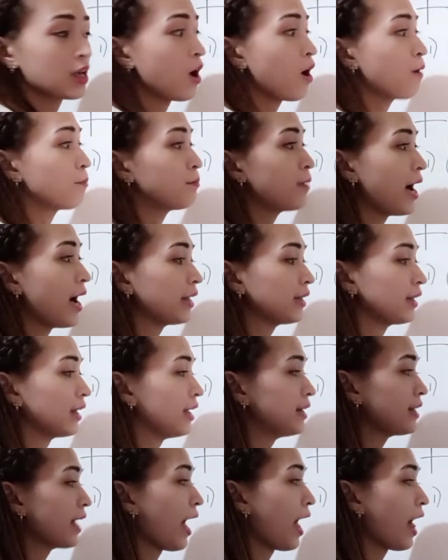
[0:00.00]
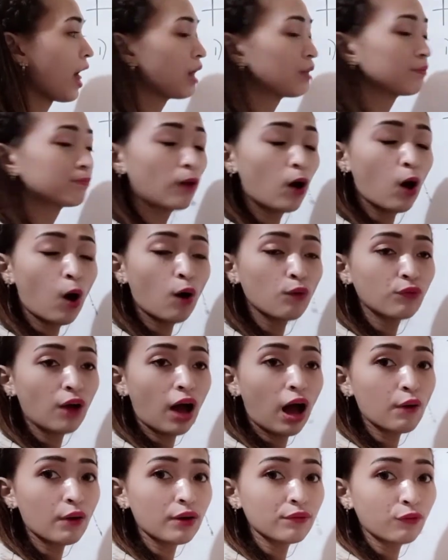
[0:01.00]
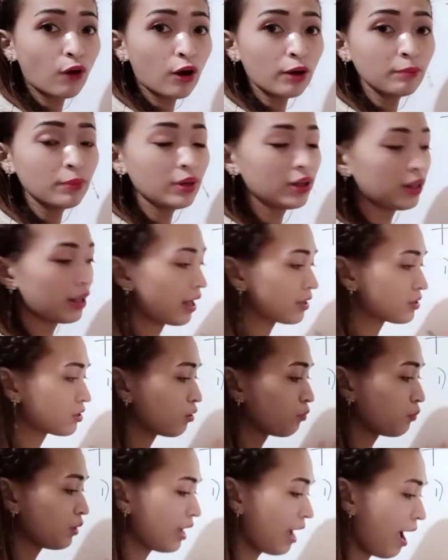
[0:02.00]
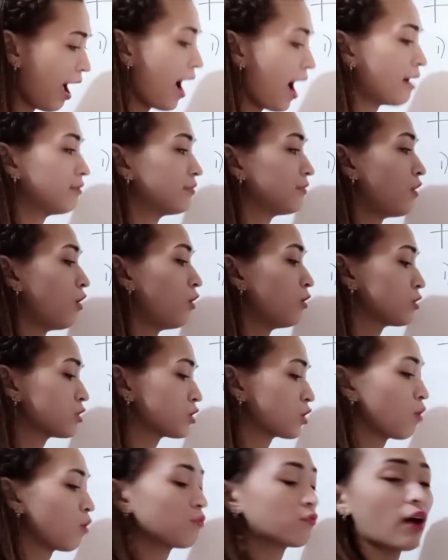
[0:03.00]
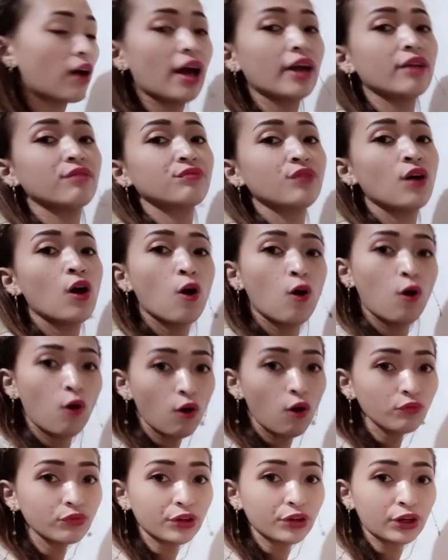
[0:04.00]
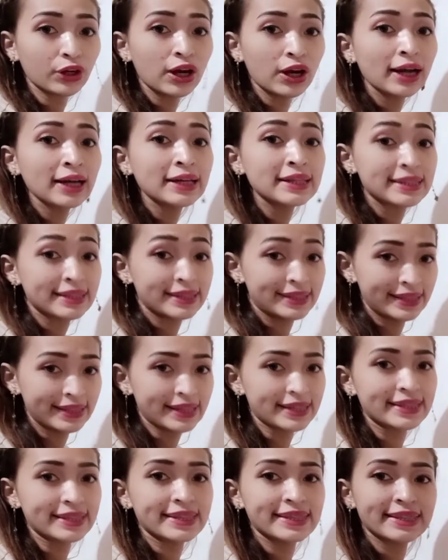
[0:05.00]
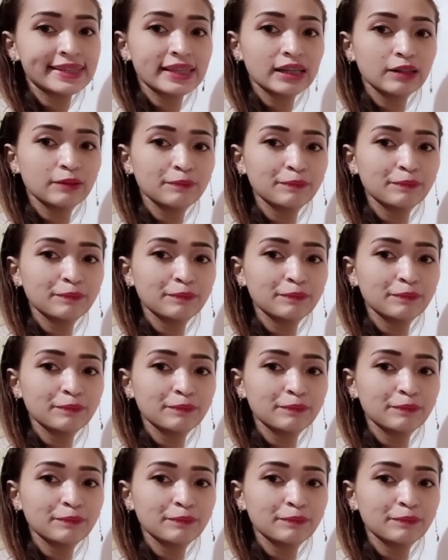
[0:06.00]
But in the help of our formula, so we have also 5 over 6.